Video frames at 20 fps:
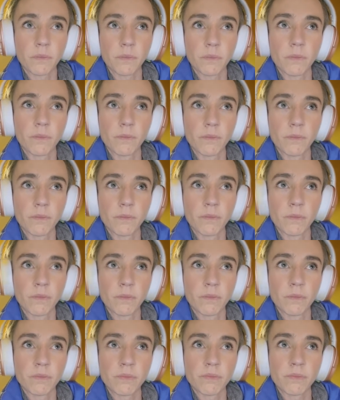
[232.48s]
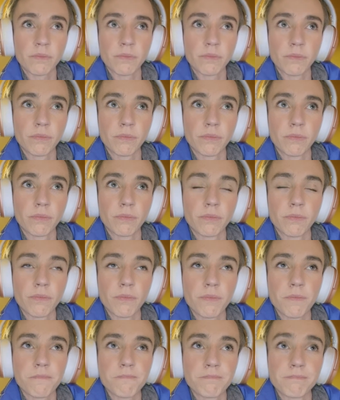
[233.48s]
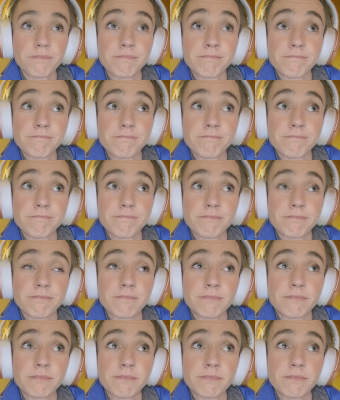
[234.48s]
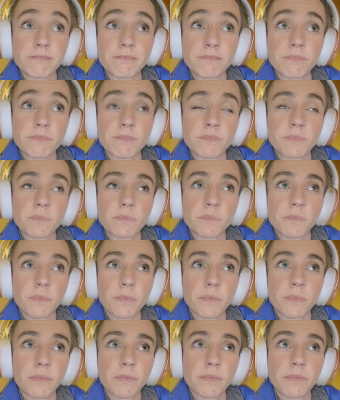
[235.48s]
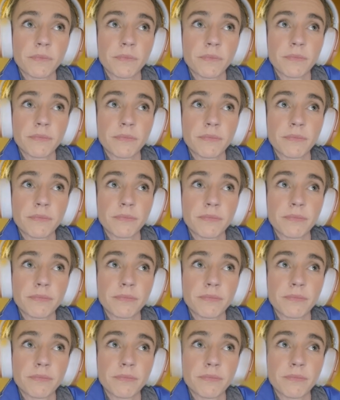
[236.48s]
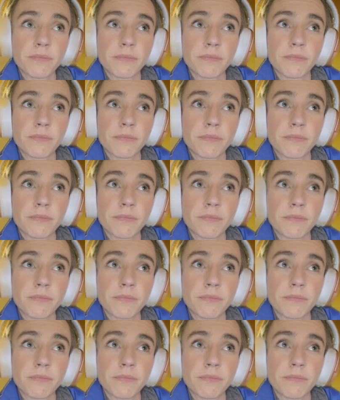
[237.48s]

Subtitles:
Nothing is said.